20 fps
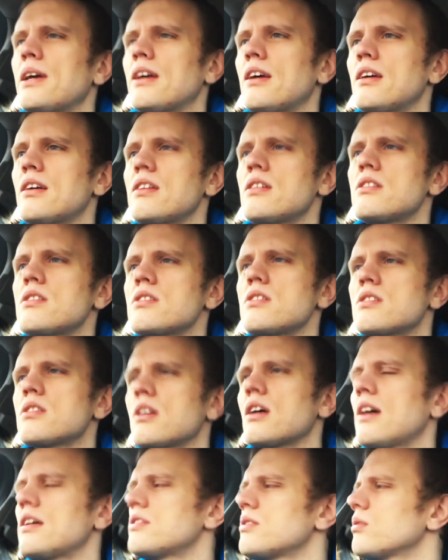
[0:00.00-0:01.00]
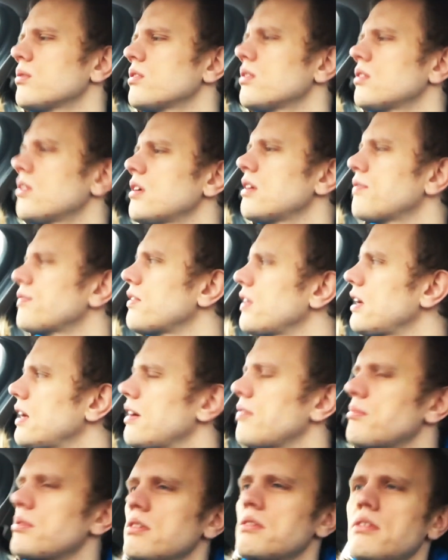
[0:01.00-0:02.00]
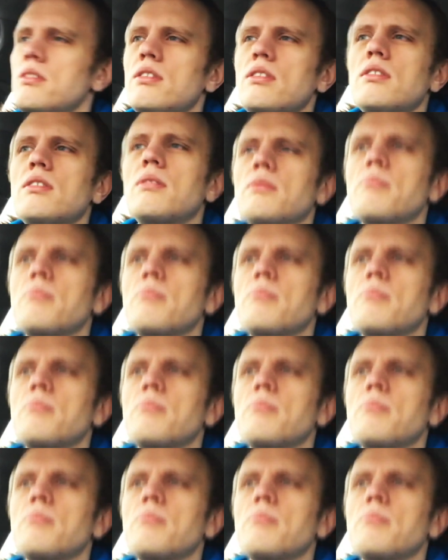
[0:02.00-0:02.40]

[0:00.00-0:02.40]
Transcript: And I don't know if they have been